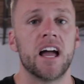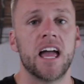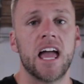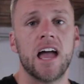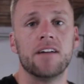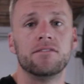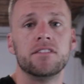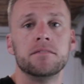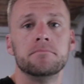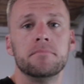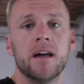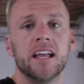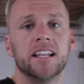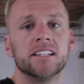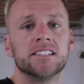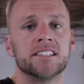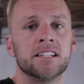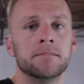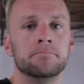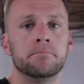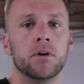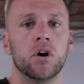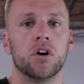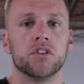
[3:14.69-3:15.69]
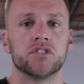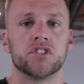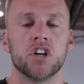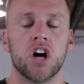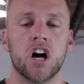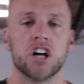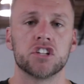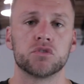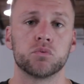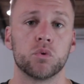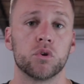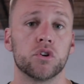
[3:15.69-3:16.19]
a heavy medicine ball
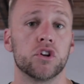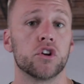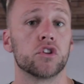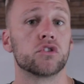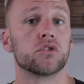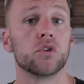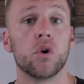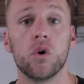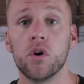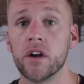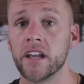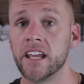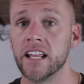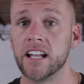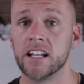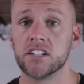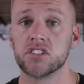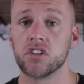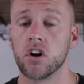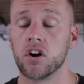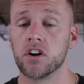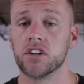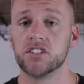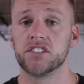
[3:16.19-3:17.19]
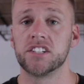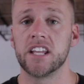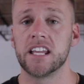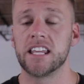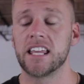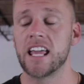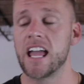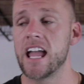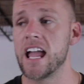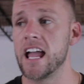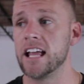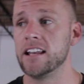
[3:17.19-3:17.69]
toss where they're throwing it as hard as they
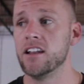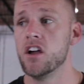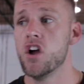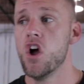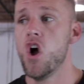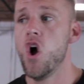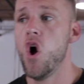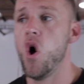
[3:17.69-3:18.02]
can